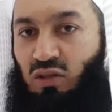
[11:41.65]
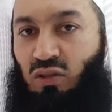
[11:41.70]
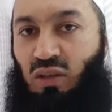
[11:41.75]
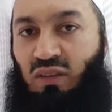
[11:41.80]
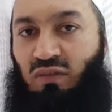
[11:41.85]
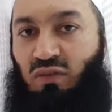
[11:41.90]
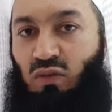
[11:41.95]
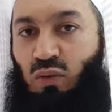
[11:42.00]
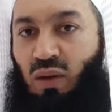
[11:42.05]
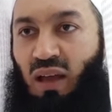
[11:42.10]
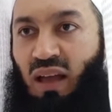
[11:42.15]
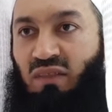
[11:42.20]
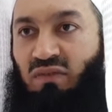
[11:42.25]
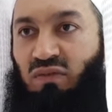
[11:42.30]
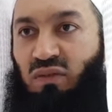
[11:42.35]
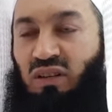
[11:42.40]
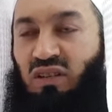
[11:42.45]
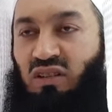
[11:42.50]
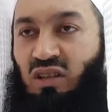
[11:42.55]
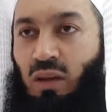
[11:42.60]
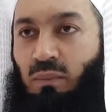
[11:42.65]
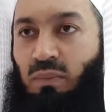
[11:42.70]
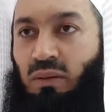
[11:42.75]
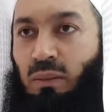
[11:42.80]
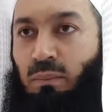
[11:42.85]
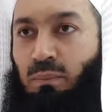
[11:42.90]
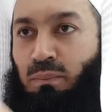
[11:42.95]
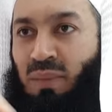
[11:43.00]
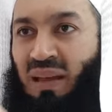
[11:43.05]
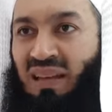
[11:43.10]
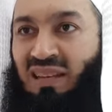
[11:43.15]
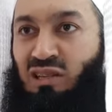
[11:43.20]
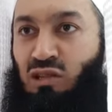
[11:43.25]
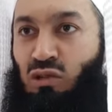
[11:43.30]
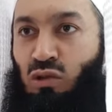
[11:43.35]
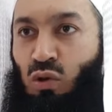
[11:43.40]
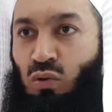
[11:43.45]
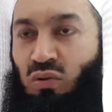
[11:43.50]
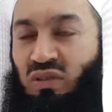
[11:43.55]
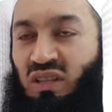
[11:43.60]
So if you have, for example, a
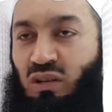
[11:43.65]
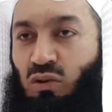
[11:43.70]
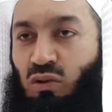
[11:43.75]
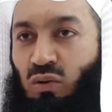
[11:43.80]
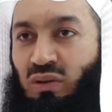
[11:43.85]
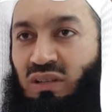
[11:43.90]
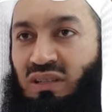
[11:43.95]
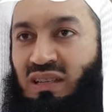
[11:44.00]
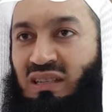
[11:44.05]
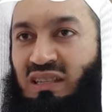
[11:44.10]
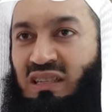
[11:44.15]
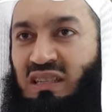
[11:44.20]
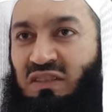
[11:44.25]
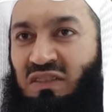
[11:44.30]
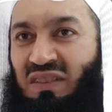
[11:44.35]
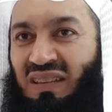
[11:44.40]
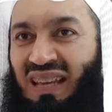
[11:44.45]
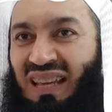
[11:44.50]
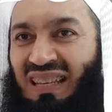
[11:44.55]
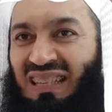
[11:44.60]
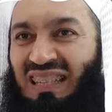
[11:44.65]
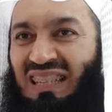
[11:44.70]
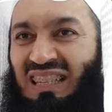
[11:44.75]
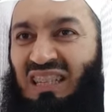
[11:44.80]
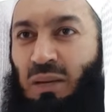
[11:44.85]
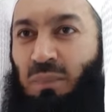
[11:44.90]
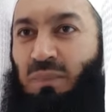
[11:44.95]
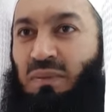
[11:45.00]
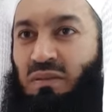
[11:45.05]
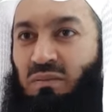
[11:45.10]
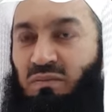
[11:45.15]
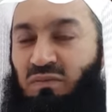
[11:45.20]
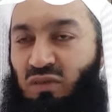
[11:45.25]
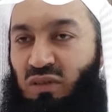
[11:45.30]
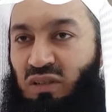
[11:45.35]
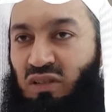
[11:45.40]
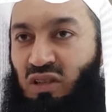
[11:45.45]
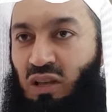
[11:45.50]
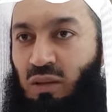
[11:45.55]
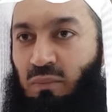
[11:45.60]
bent nose, they call it the deviated septum,
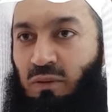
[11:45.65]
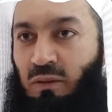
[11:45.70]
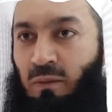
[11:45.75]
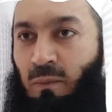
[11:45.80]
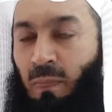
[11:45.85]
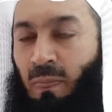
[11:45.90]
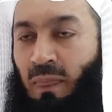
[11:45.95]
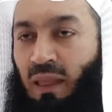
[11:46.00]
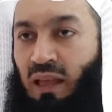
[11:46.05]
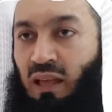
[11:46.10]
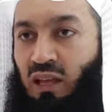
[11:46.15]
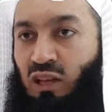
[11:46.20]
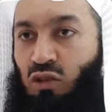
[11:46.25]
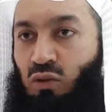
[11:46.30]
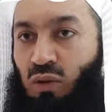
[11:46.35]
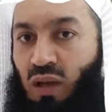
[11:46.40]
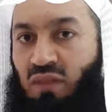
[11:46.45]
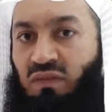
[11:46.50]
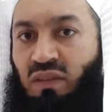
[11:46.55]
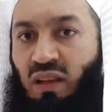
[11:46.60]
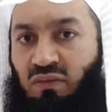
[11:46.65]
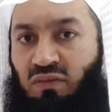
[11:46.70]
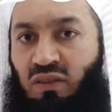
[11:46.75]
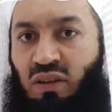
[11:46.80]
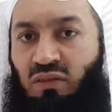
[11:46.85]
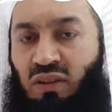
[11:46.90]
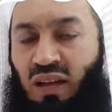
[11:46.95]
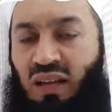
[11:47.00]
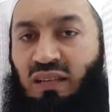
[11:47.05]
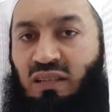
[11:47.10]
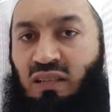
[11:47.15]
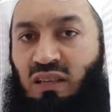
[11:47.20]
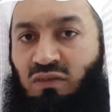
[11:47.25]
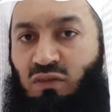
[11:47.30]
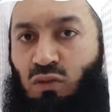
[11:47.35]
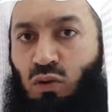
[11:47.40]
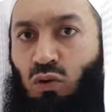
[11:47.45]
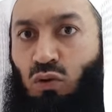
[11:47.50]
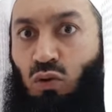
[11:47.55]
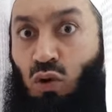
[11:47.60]
for example, you have every right,
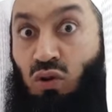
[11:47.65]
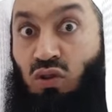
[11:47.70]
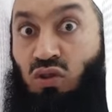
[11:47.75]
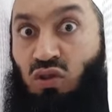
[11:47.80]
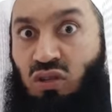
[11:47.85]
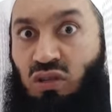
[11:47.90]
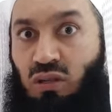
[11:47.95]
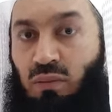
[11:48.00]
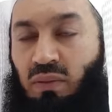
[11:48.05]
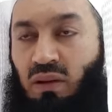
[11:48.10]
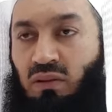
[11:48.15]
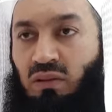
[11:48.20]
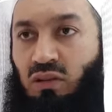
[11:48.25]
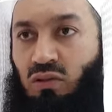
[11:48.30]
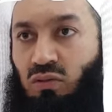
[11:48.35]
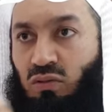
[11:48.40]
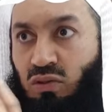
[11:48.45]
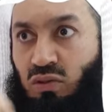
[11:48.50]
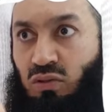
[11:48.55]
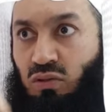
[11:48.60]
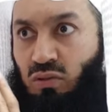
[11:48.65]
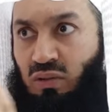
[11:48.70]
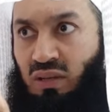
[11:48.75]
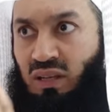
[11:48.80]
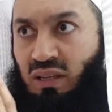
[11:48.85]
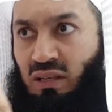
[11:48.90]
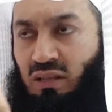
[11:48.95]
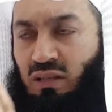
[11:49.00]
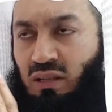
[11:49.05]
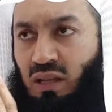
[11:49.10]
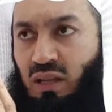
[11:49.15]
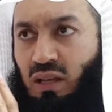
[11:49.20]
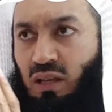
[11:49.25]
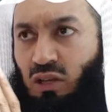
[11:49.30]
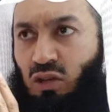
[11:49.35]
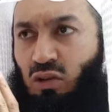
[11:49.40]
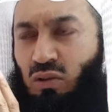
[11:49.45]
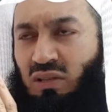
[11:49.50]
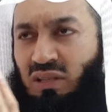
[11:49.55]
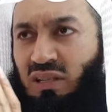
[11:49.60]
if you're conscious about it, to get it,
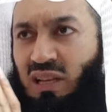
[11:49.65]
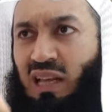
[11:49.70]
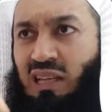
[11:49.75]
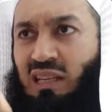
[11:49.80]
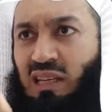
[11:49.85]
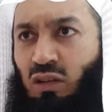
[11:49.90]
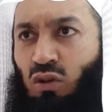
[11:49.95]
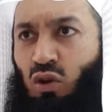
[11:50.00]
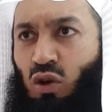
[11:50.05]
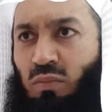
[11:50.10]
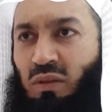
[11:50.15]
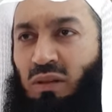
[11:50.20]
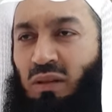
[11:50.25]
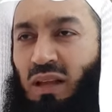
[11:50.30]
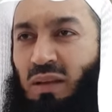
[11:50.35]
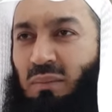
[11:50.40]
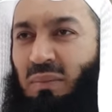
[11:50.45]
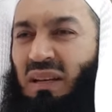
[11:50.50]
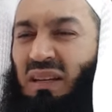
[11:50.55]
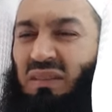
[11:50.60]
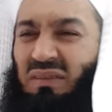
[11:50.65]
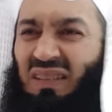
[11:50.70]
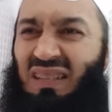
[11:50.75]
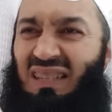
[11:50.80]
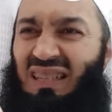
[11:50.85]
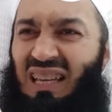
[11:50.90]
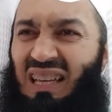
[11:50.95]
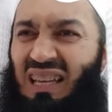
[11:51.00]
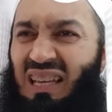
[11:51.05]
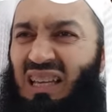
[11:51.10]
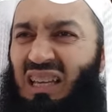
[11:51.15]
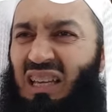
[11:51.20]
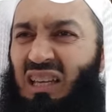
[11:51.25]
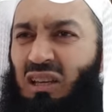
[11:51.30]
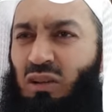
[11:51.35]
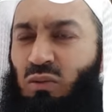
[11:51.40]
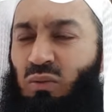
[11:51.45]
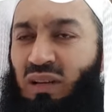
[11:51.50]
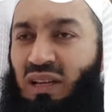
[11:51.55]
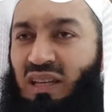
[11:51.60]
you know, slightly normal. But if it's,
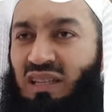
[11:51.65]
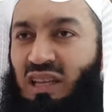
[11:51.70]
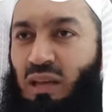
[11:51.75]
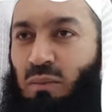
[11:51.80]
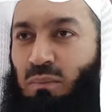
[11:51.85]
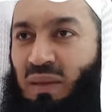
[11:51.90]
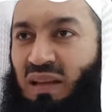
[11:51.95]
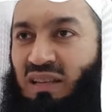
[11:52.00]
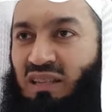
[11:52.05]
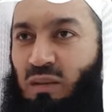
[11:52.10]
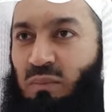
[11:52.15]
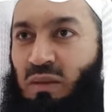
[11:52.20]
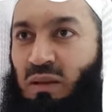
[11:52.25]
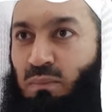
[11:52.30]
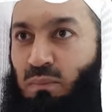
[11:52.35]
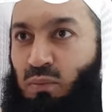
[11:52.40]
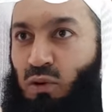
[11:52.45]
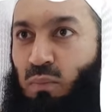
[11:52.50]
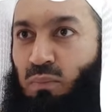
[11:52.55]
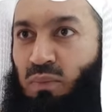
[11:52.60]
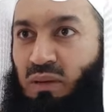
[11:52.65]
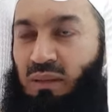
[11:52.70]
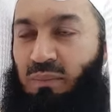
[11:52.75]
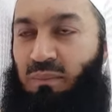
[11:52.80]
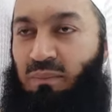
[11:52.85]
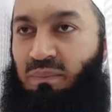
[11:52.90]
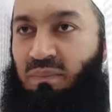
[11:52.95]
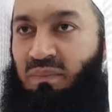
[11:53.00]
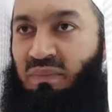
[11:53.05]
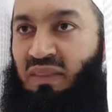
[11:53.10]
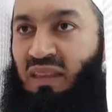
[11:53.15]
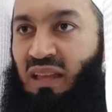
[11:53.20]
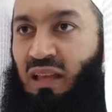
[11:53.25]
when I say bent, I mean properly.